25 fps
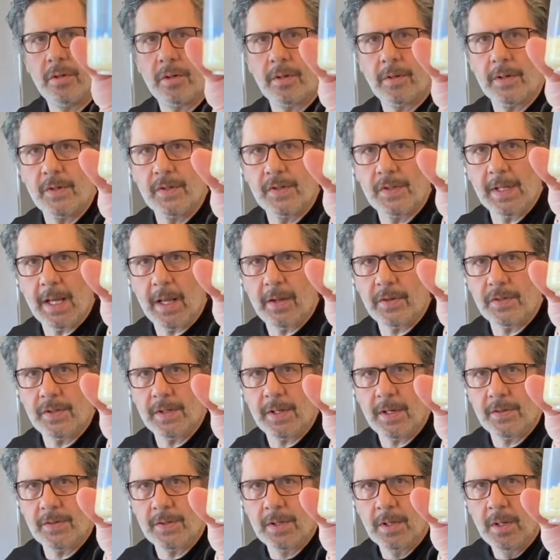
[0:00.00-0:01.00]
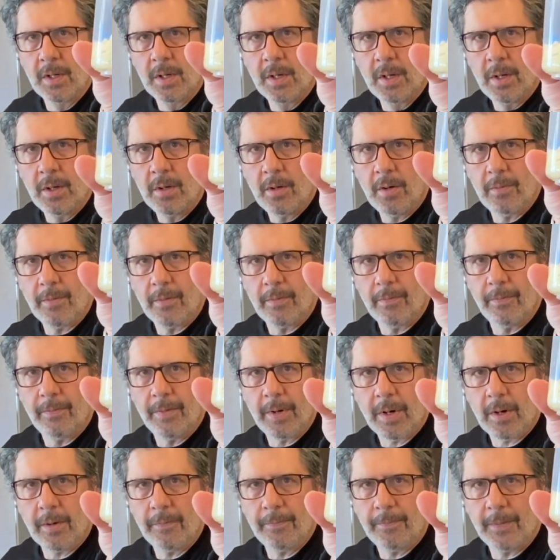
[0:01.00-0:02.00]
degrees Celsius, you have a
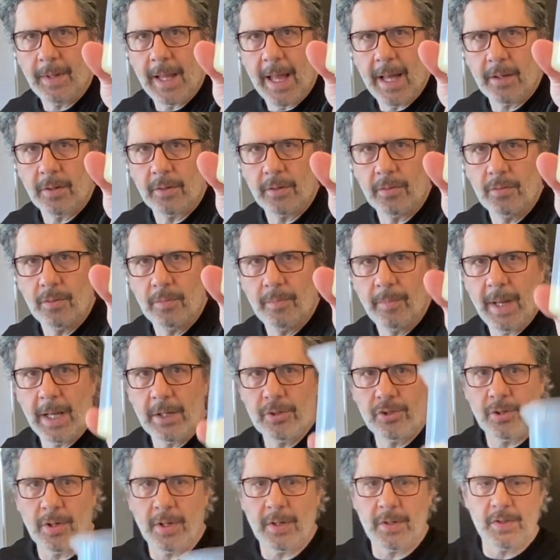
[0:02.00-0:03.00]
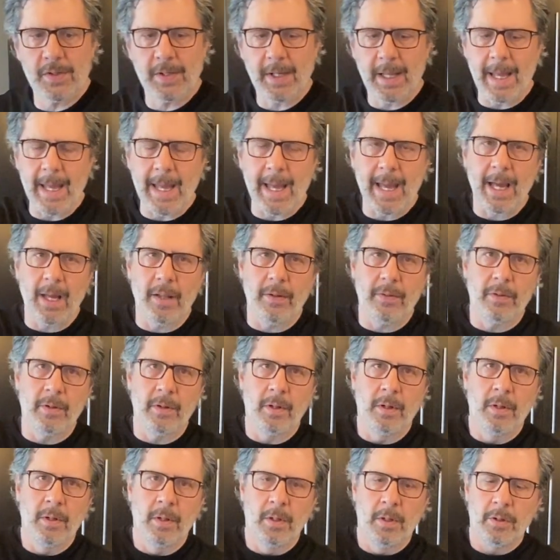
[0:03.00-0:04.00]
very flat gluten matrix, and
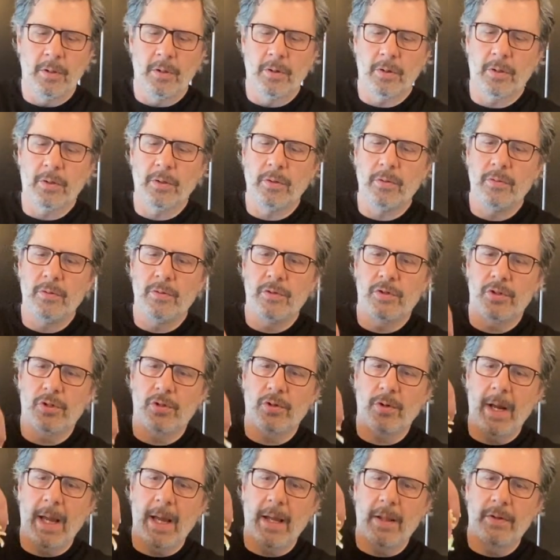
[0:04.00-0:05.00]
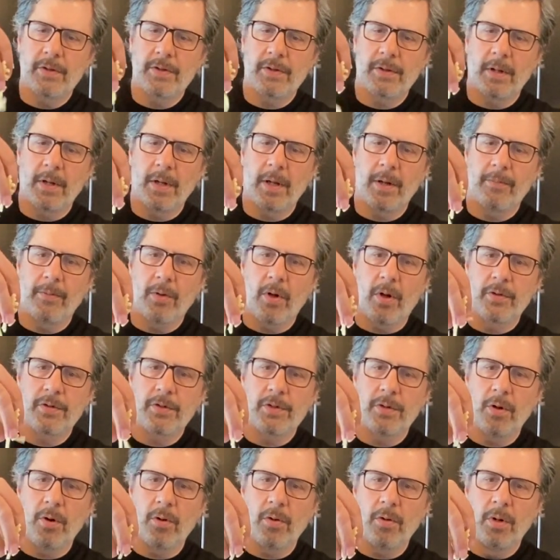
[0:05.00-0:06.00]
your gluten strands have
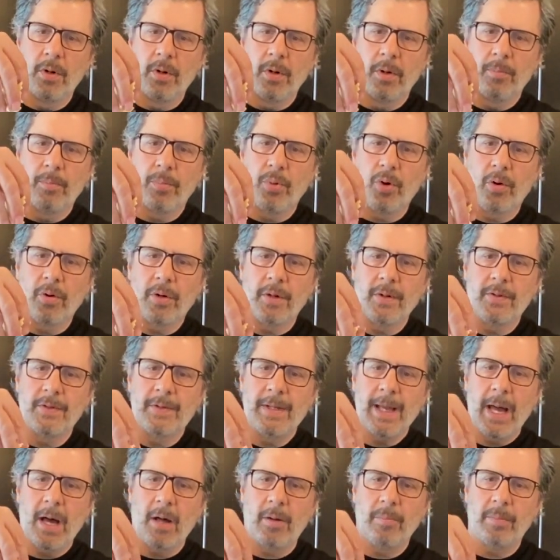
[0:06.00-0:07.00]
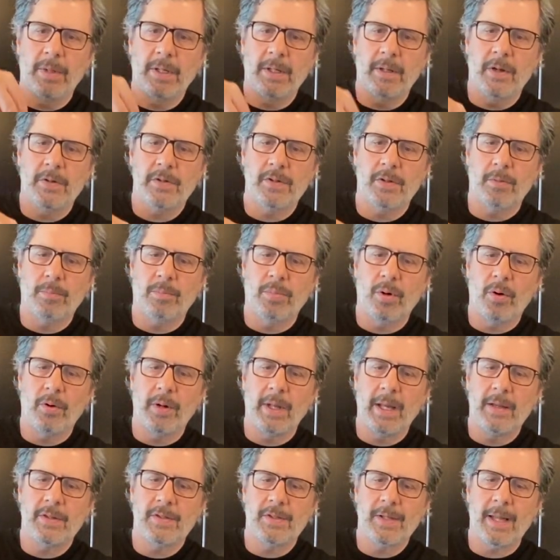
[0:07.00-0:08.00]
also broken down because of the
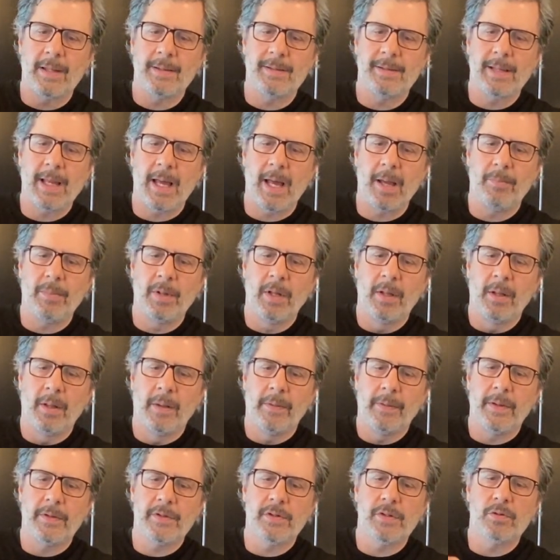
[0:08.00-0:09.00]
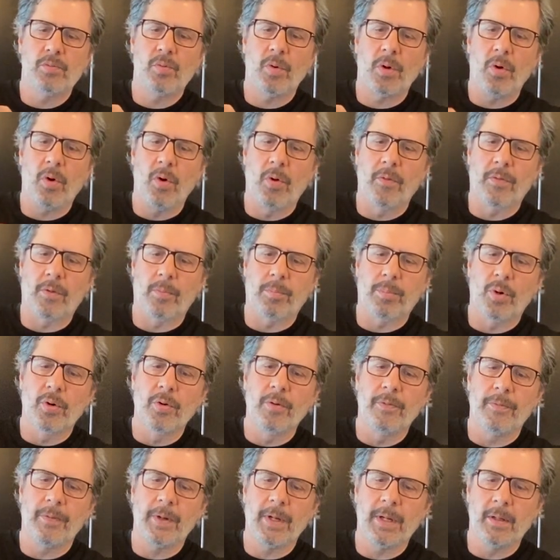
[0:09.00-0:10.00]
protease enzyme. This is what
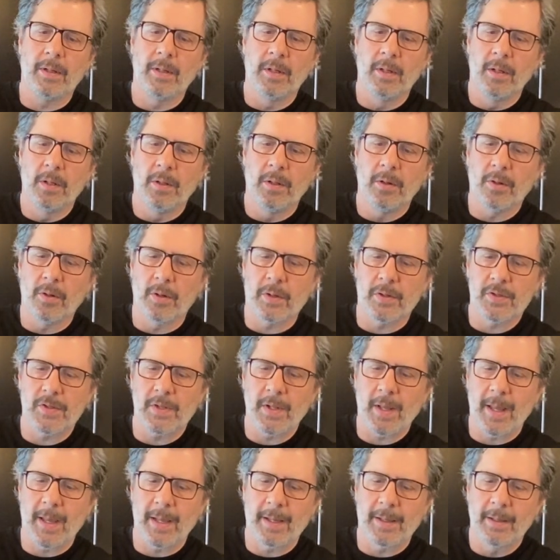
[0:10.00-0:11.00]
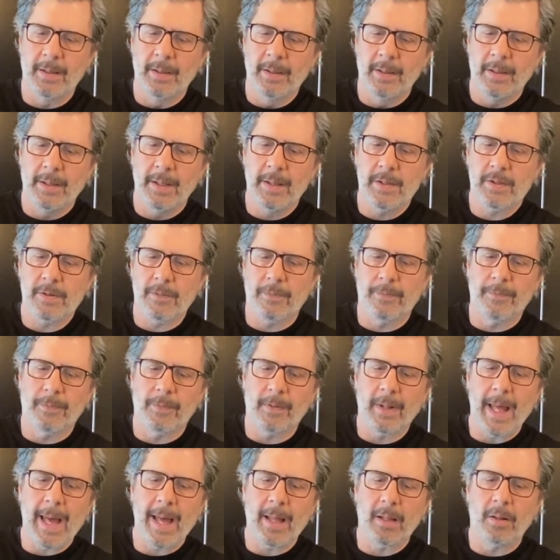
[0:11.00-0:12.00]
overproofing looks like, is a
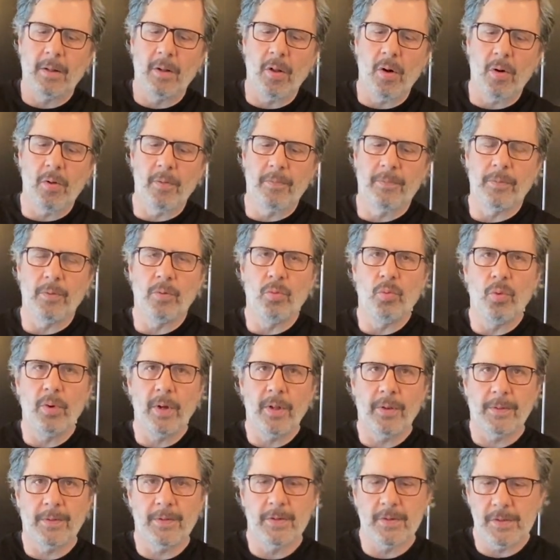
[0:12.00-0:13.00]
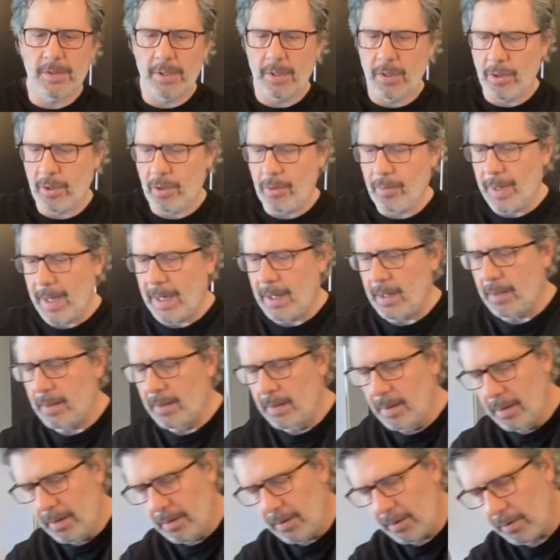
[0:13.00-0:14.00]
flat loaf with deteriorated
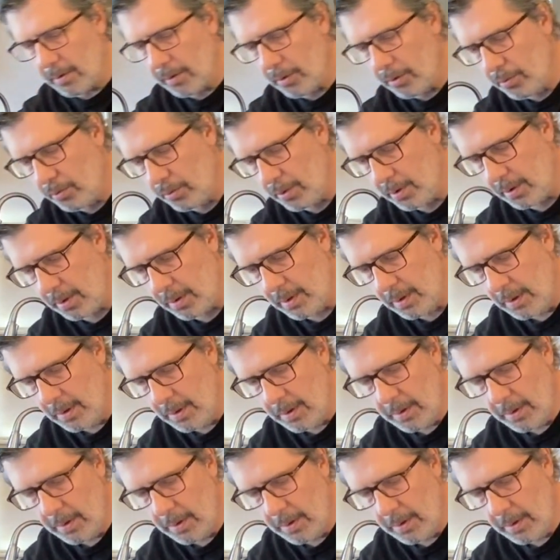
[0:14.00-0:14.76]
gluten.